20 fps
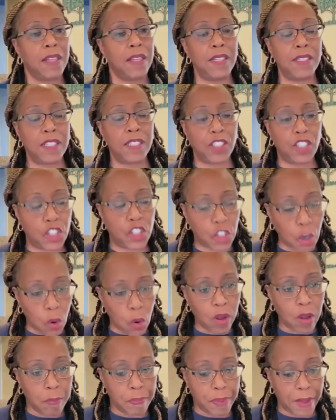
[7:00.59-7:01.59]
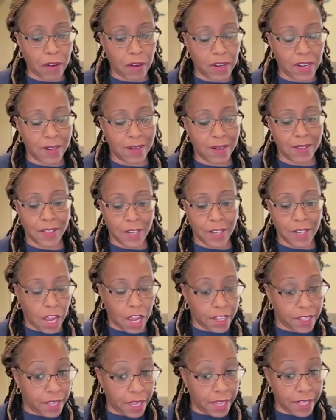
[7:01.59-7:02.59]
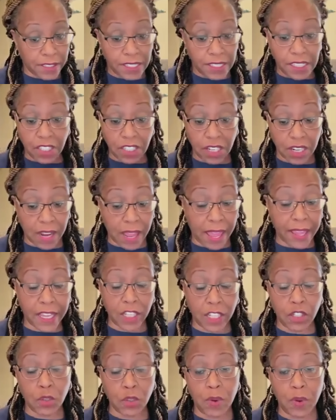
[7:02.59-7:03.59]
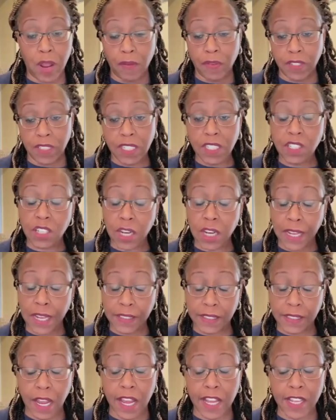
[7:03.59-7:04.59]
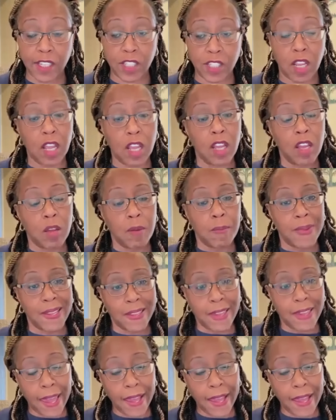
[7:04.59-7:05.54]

than to joke about it. Again, DiJonai can do whatever DiJonai does, but